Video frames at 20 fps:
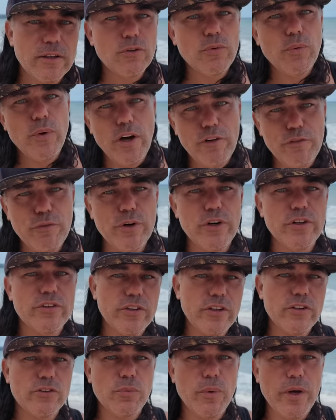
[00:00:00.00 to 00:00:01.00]
12 words
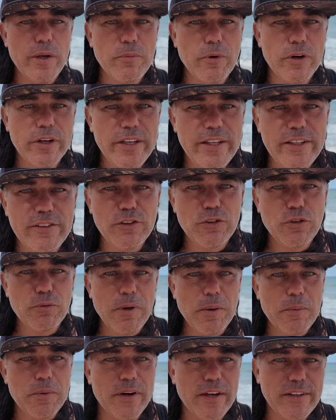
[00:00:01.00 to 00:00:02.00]
is way more easy to
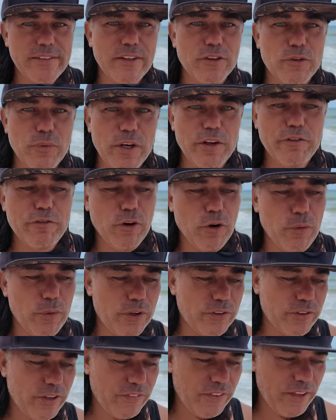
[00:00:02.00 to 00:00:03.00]
memorize than 24
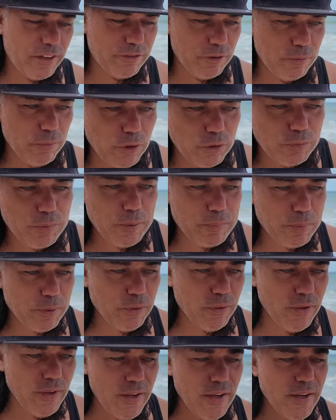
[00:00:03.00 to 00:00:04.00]
words, I think, for most
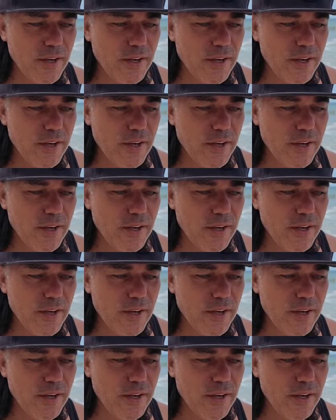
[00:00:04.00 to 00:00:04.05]
people.